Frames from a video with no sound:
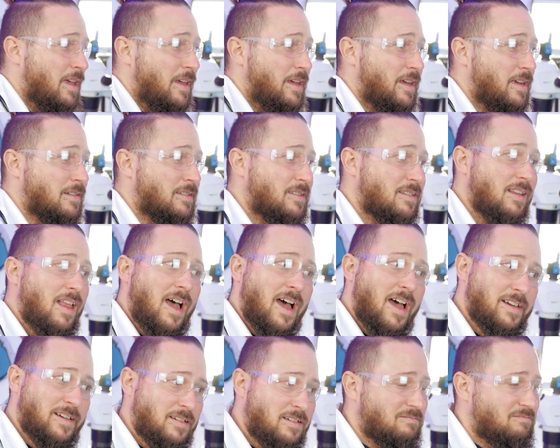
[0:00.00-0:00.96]
it's
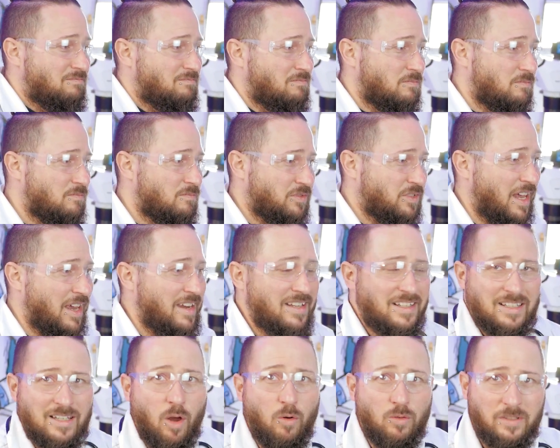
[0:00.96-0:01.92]
like they
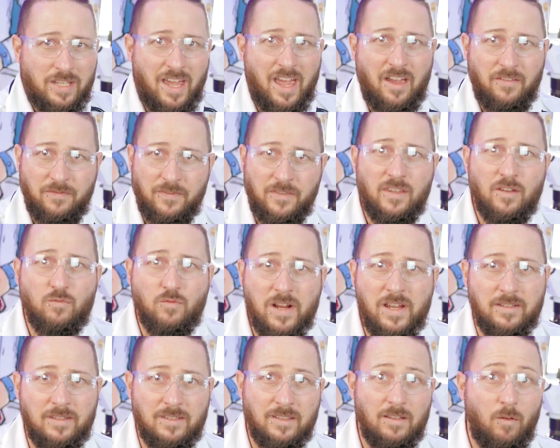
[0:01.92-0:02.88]
don't have the
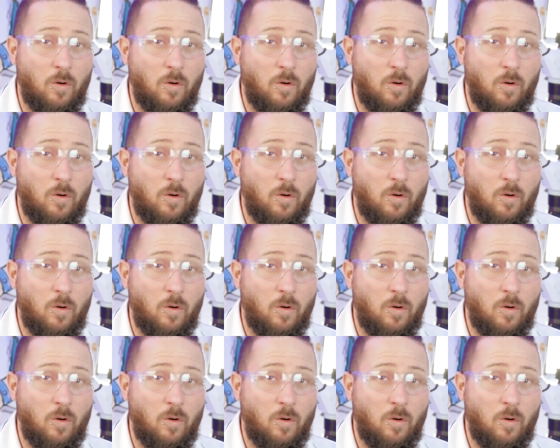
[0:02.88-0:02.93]
risk,